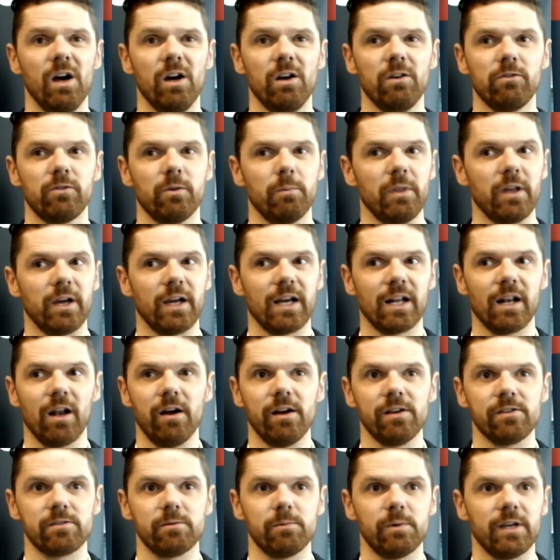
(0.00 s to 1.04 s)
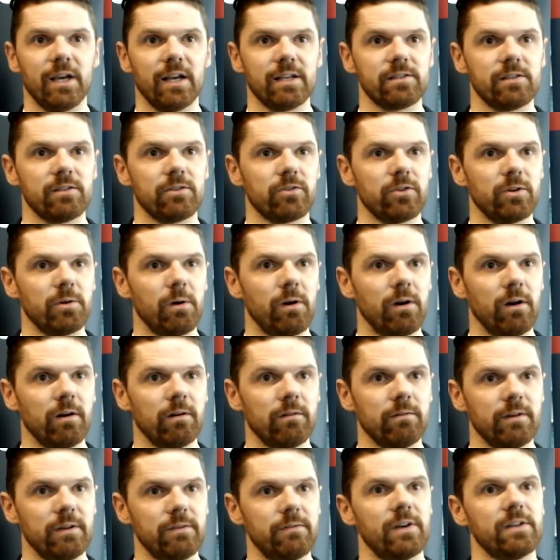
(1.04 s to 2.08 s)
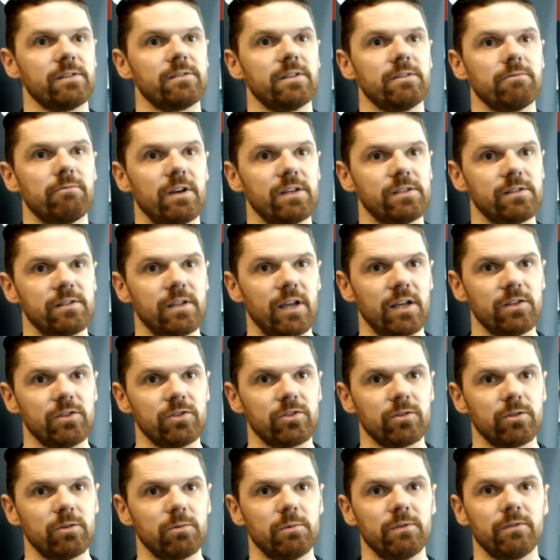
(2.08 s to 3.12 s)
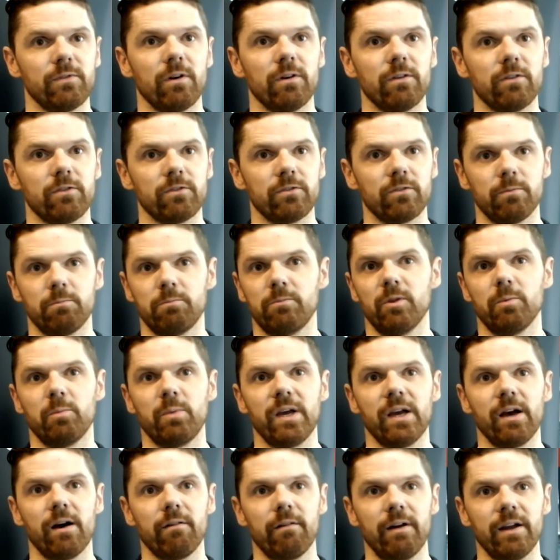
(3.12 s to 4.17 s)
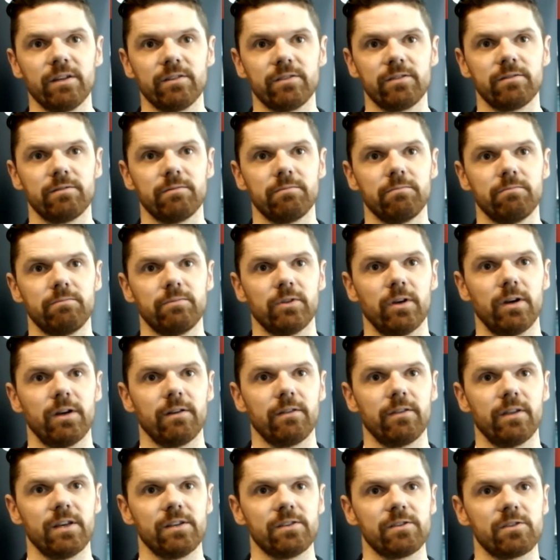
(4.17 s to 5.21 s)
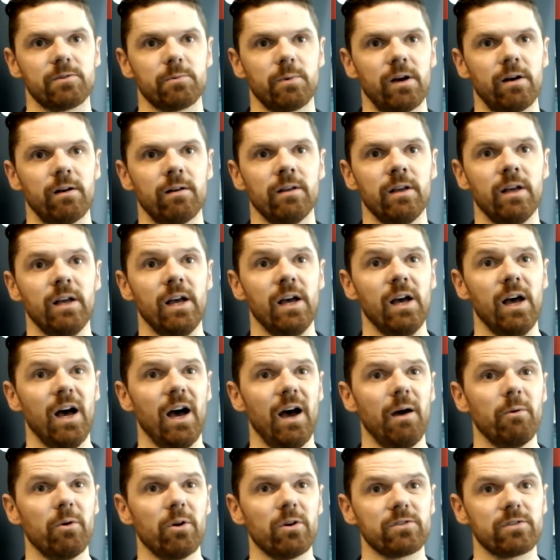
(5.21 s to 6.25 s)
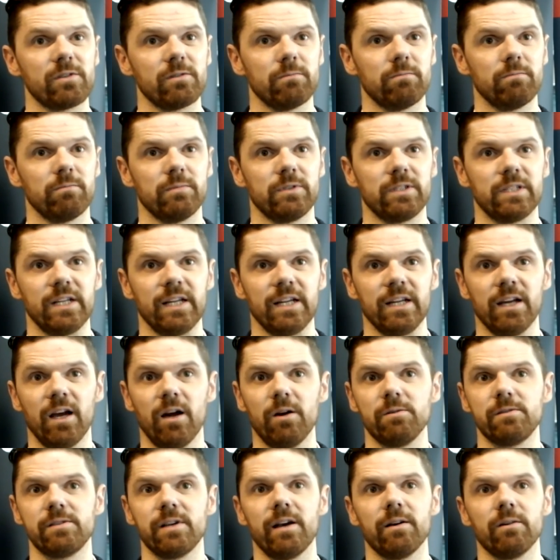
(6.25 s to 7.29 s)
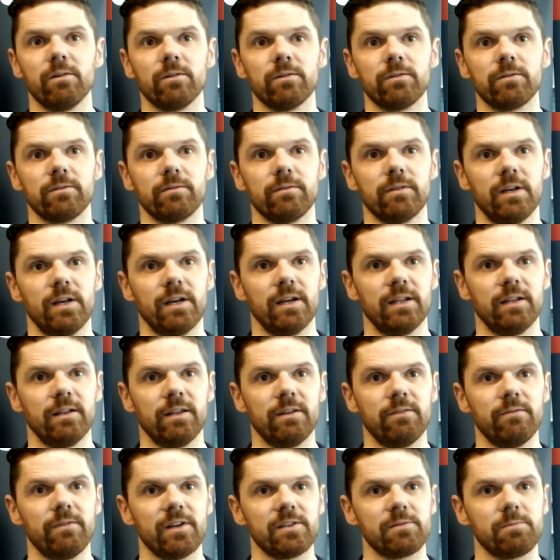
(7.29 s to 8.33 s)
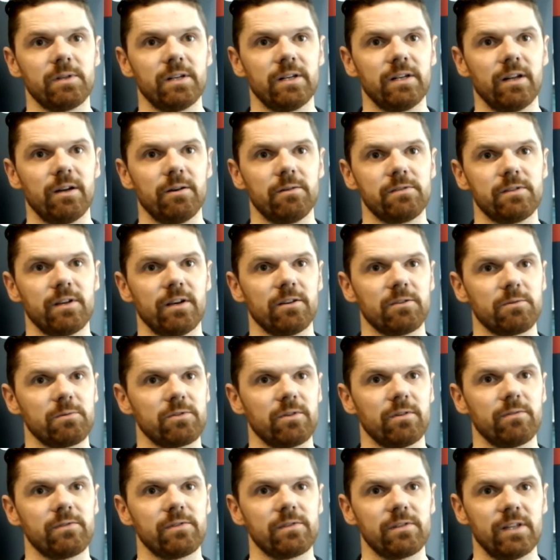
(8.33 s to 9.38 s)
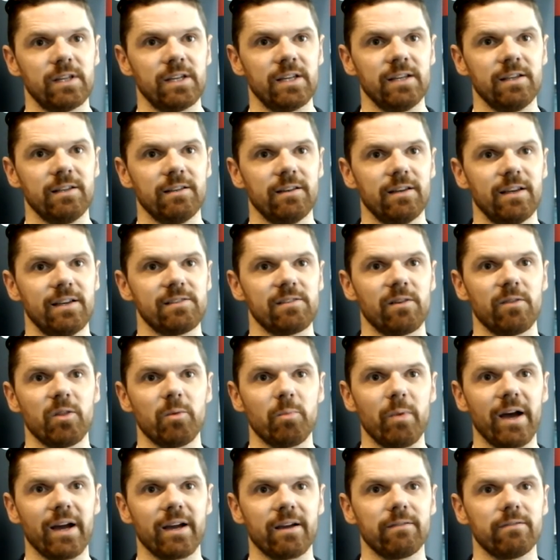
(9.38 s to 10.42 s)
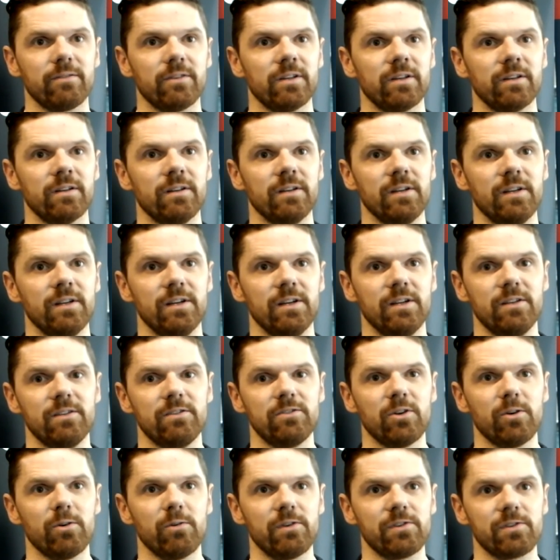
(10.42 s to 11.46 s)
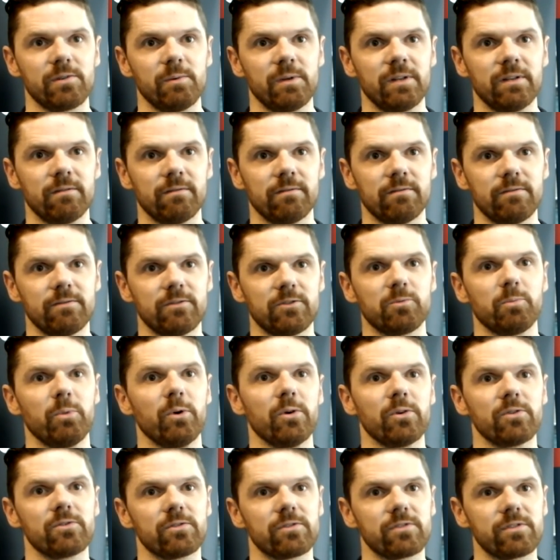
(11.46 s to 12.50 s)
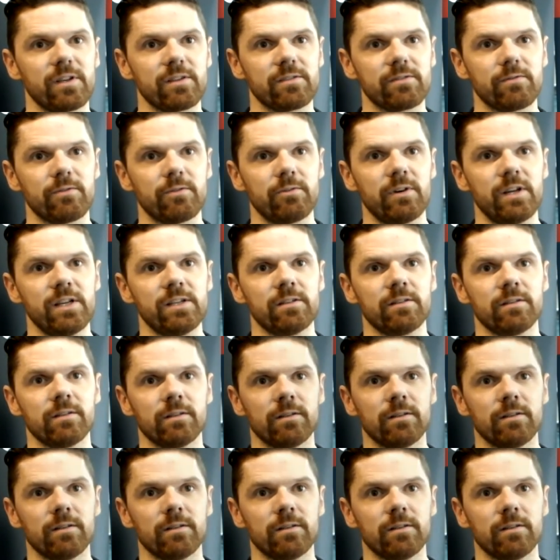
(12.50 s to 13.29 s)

Some of the clients that we're getting through are investing in residential. We've got the PRS side of things as well. And we're also seeing hotels and the investment in hotels, which obviously is on the back of the tourism and sports success of the region.